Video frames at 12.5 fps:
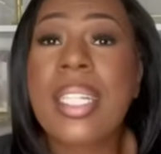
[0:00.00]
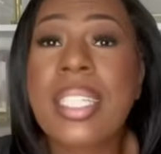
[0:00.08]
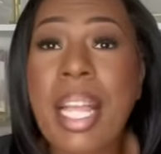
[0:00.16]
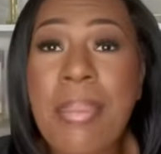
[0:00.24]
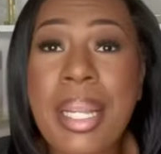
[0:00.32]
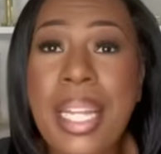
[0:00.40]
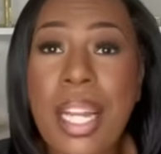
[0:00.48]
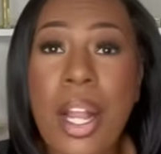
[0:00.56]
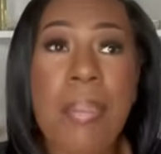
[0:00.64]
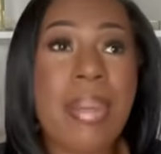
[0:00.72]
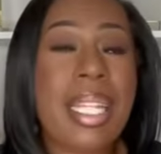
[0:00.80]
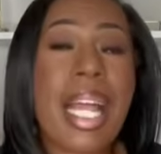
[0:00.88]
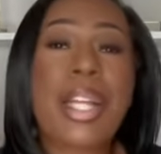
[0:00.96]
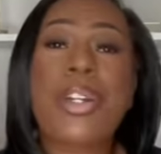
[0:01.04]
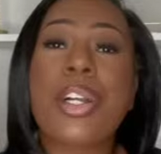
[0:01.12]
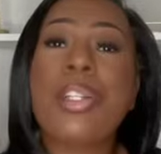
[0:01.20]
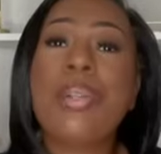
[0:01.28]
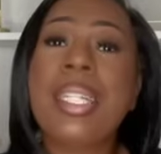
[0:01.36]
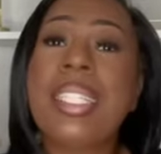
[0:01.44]
They've been getting on me like, girl,
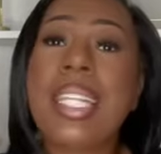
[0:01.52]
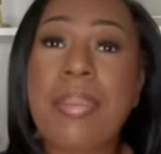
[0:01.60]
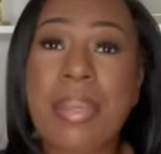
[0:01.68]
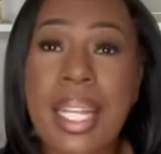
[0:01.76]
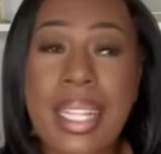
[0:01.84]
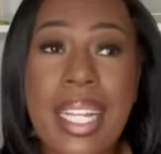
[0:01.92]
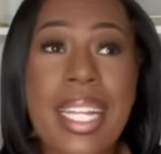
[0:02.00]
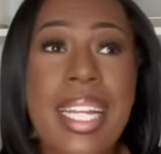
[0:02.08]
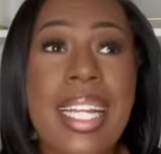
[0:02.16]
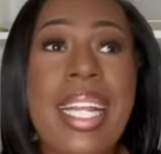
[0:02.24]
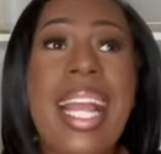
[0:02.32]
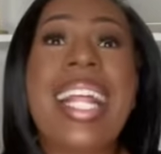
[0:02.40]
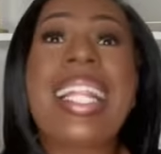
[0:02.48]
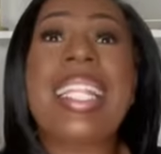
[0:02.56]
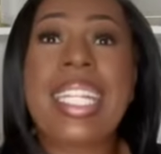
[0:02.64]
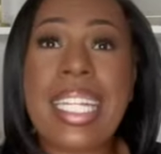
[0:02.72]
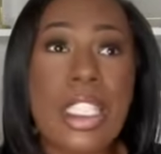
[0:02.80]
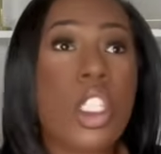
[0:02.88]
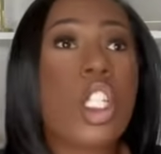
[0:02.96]
you need to keep that thing in at
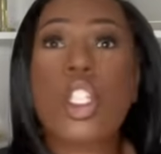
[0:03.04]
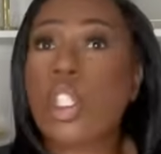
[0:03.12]
least